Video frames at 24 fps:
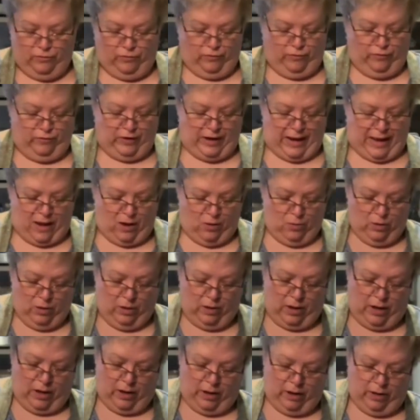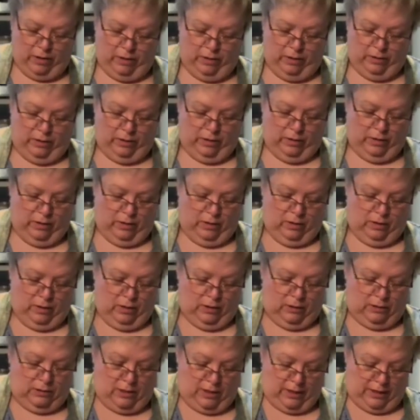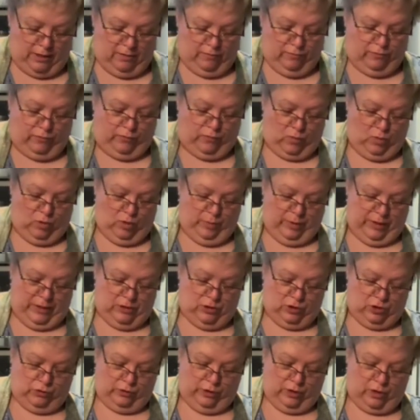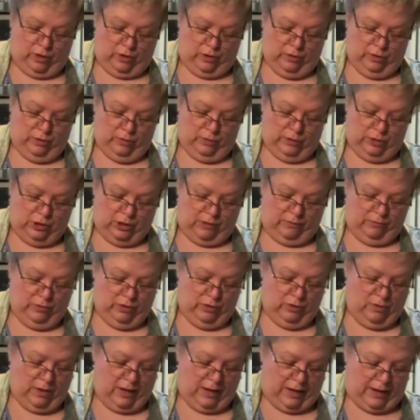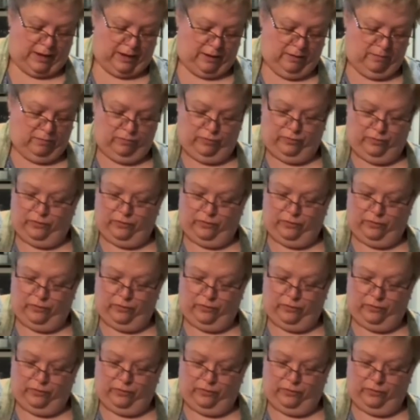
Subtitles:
Flour our knife or pastry cutter, whichever you have.